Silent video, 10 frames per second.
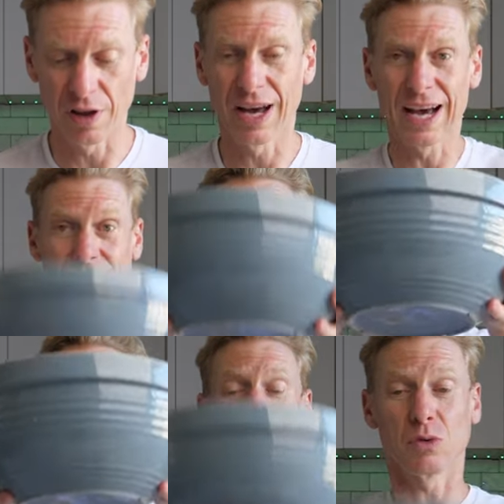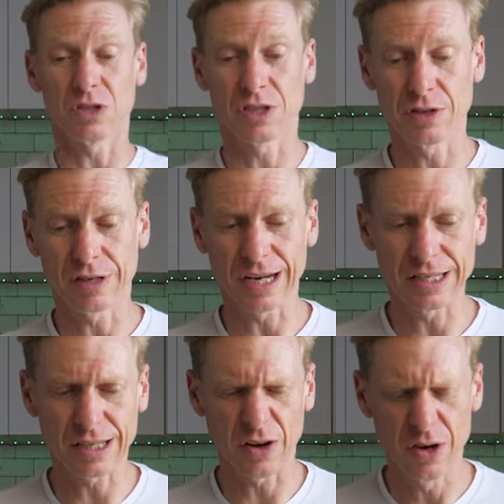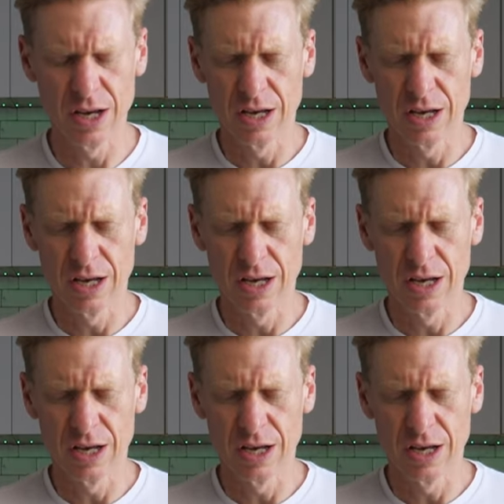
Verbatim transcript: that I had in this bowl just two days ago.